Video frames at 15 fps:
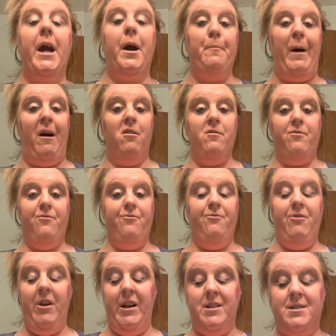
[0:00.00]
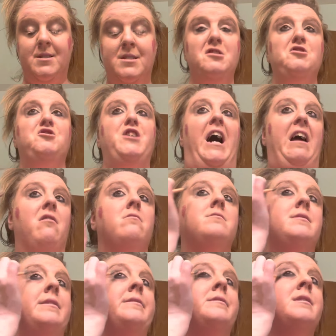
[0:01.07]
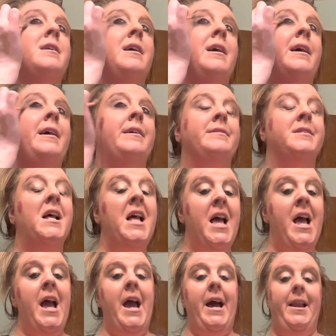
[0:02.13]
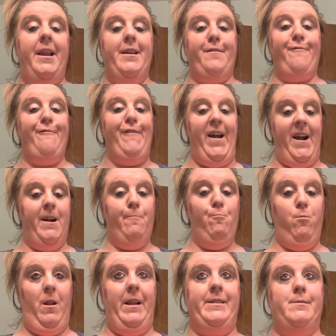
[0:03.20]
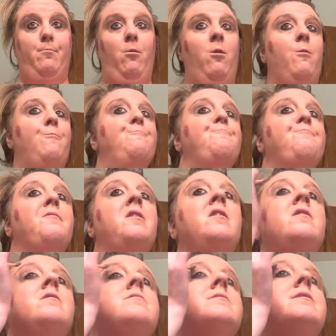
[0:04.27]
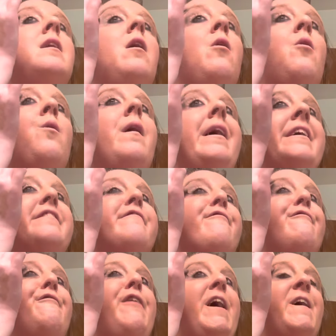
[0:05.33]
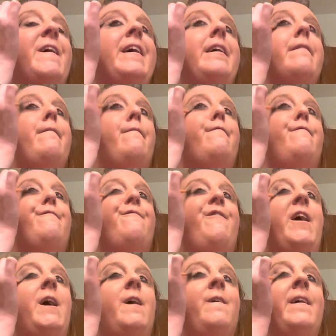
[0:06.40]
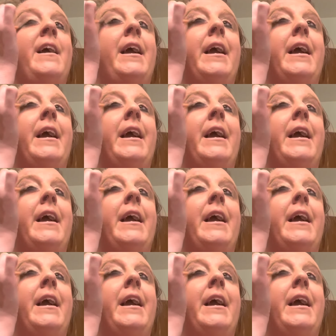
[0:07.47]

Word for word: about this shadow sense is it is very blendable. So it's very, very